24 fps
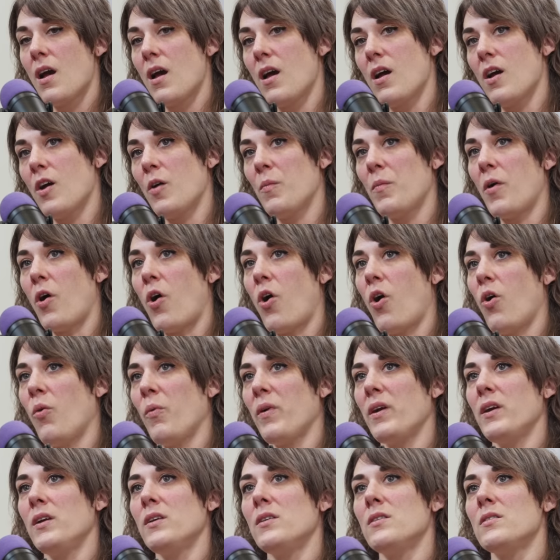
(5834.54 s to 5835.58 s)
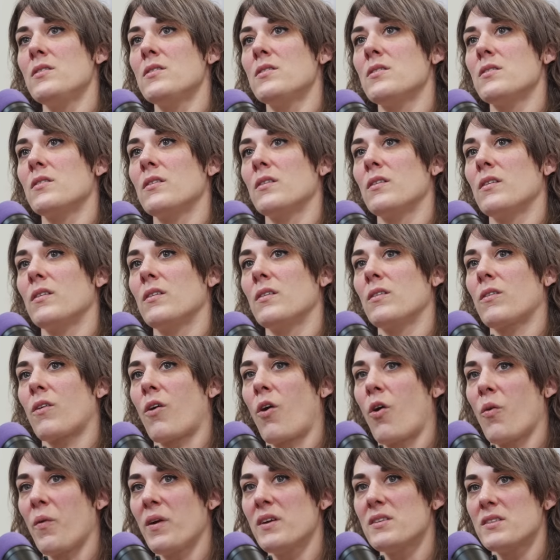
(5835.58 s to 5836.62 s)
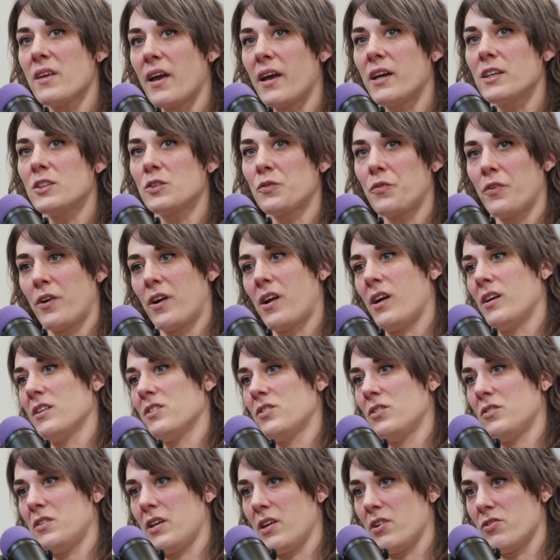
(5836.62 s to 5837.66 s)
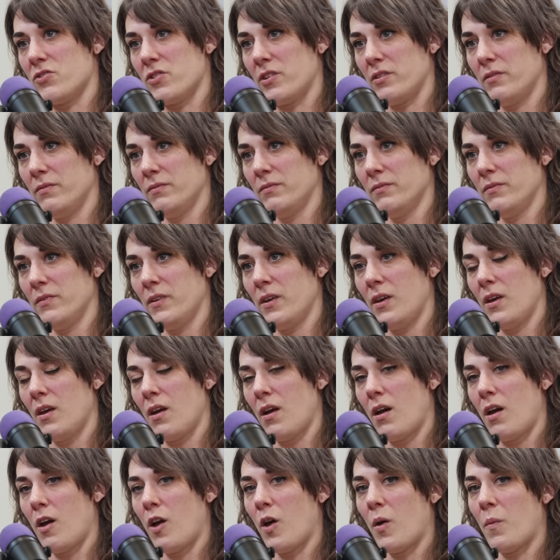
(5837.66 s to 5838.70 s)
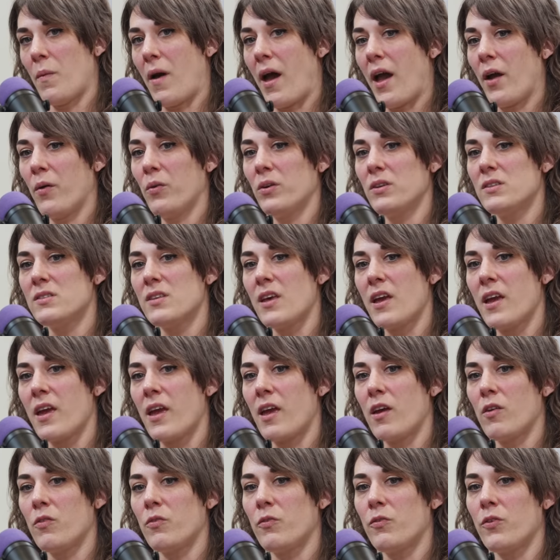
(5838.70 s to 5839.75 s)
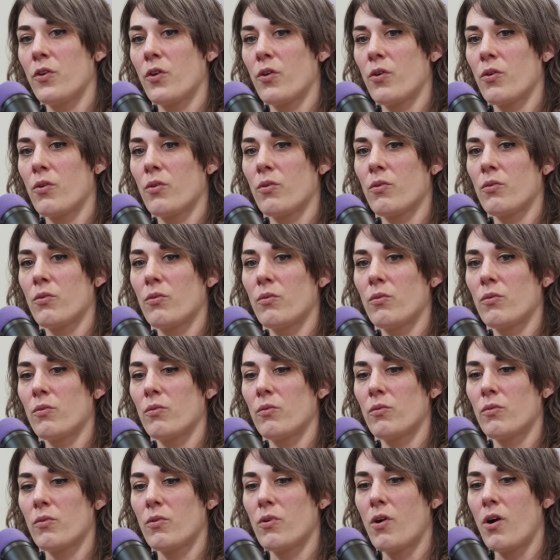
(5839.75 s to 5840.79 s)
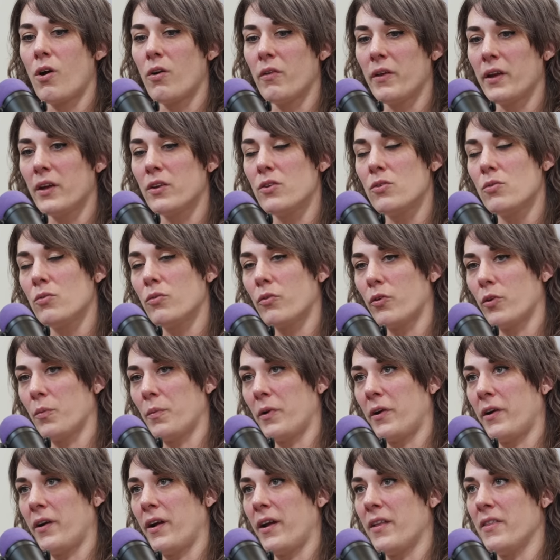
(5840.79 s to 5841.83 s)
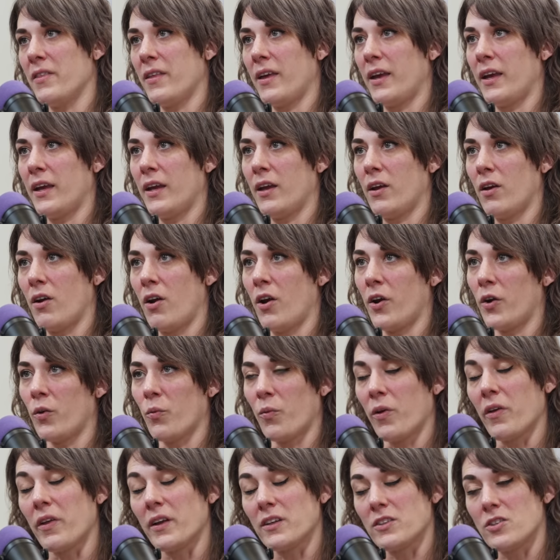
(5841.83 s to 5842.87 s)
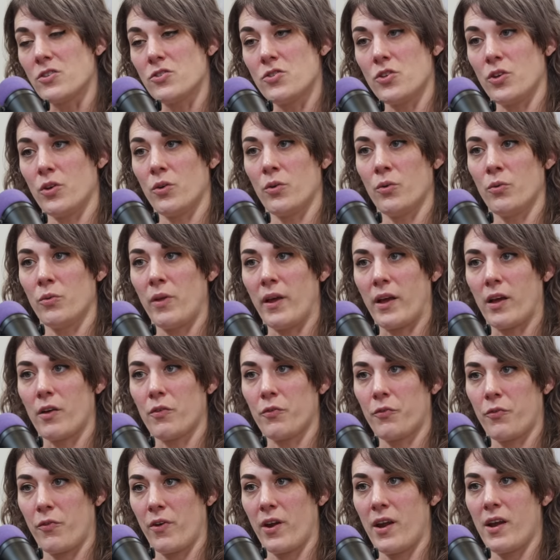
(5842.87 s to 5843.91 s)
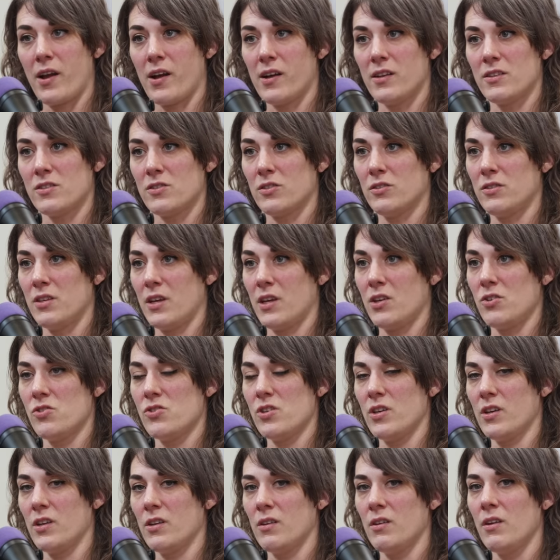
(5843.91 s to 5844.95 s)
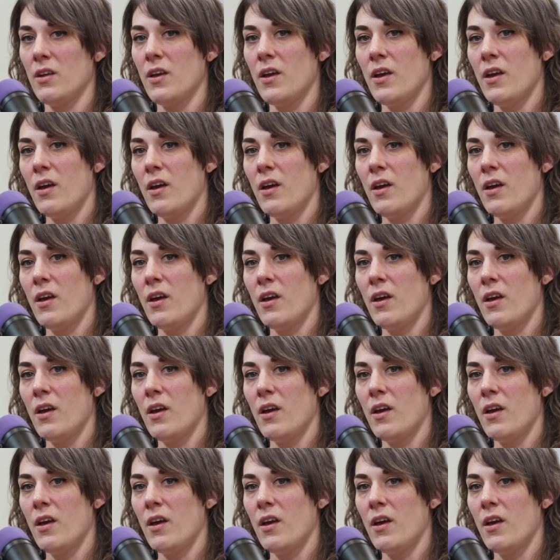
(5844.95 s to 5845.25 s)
Always ask for a consultation. I would say if you're calling a new groomer and they aren't willing to do like a free consultation,